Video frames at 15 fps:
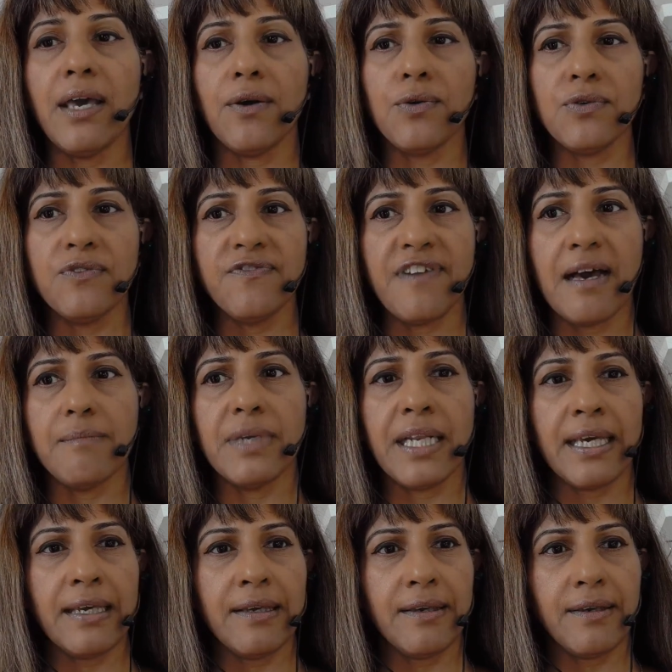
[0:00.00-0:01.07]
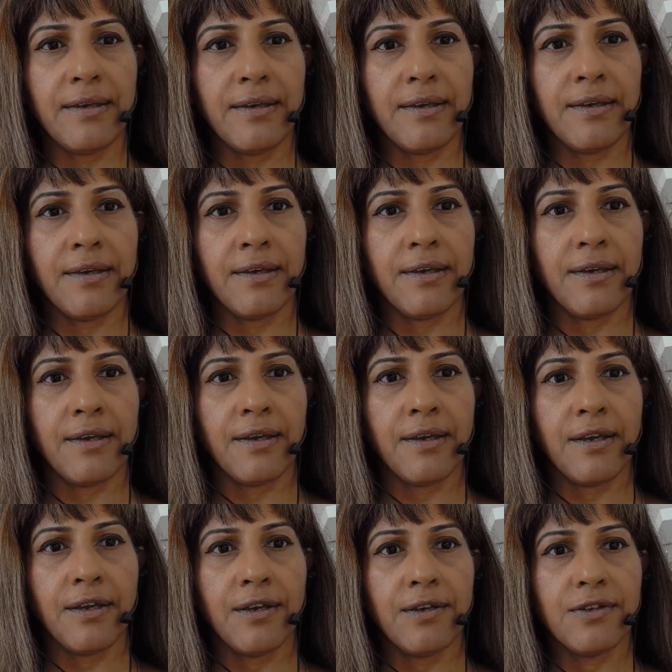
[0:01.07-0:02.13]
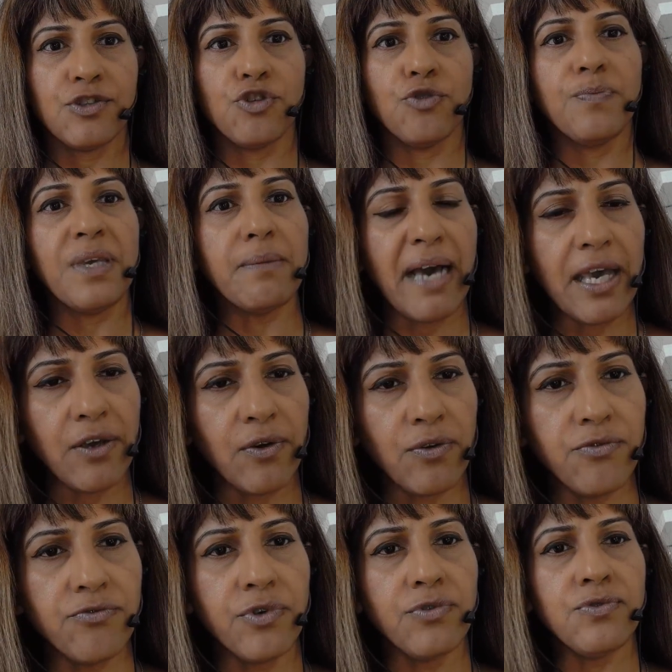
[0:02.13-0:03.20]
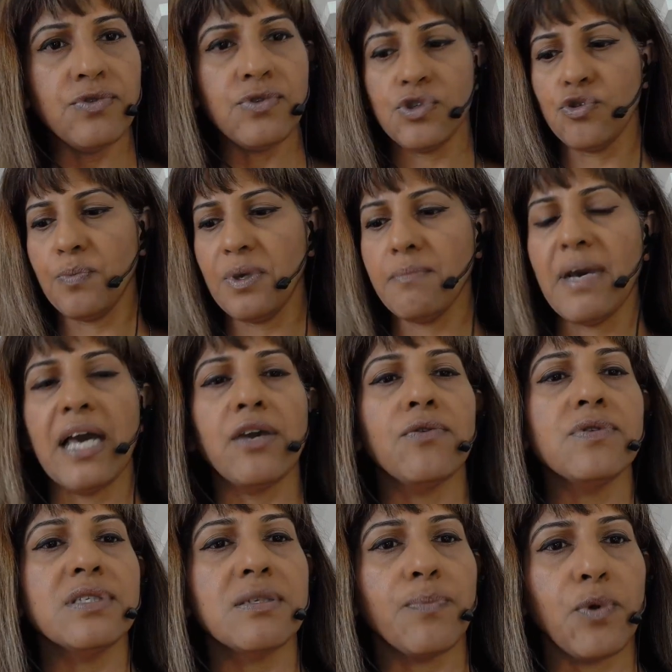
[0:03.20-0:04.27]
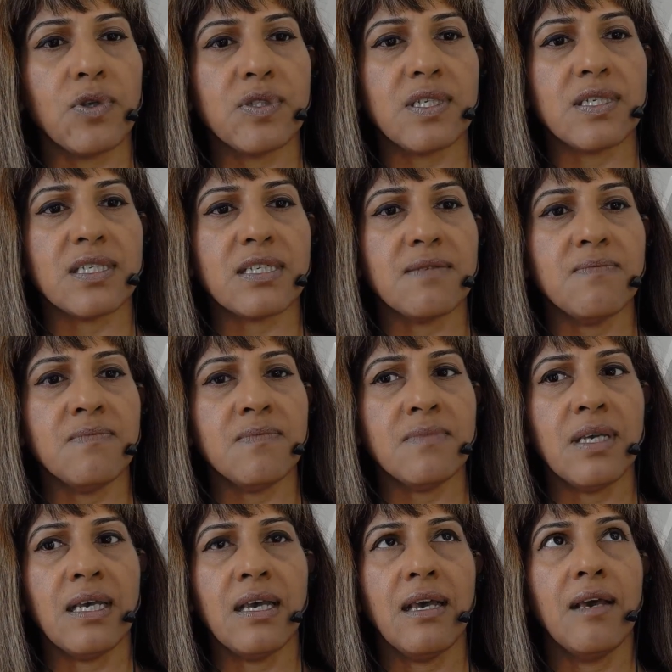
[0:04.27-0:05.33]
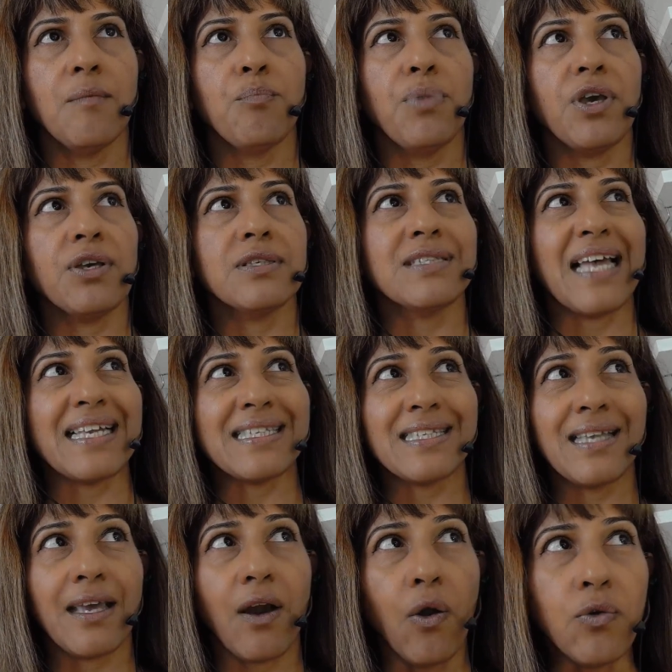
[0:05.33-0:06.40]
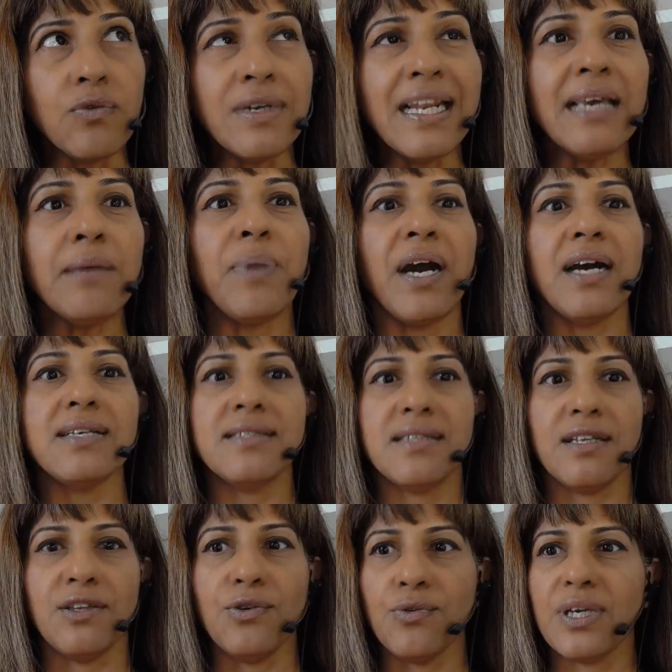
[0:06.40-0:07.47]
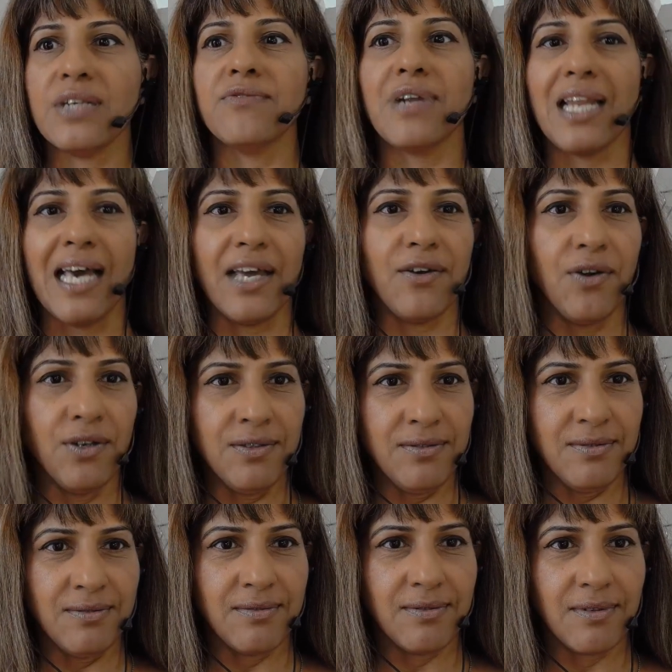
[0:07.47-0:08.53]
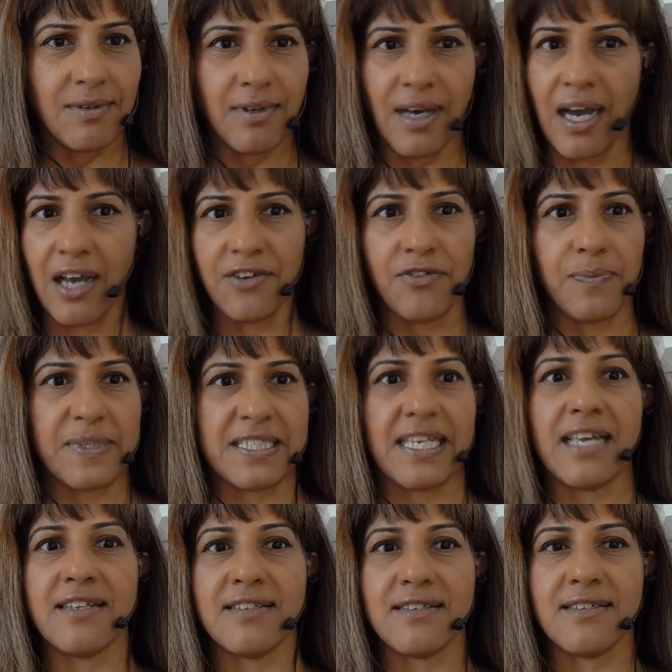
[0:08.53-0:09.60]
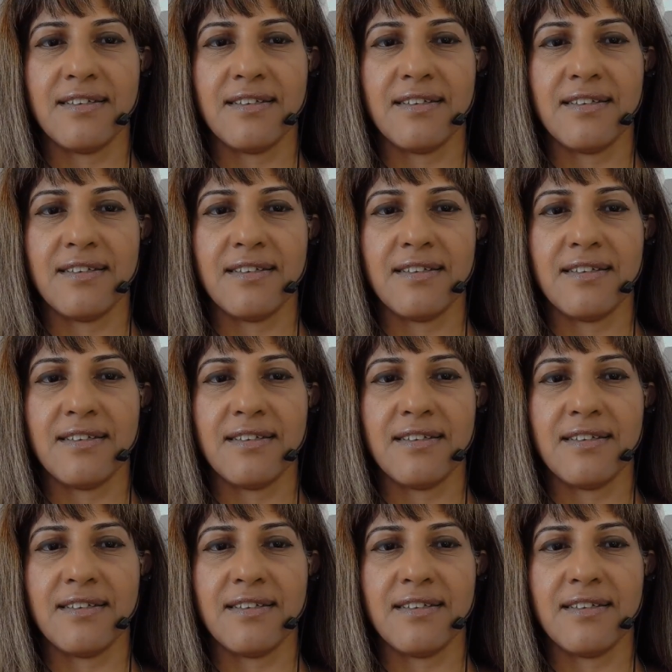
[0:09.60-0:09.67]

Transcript: own family, to be my own roots, to be my own support system, because that's the only person you can rely on 100%.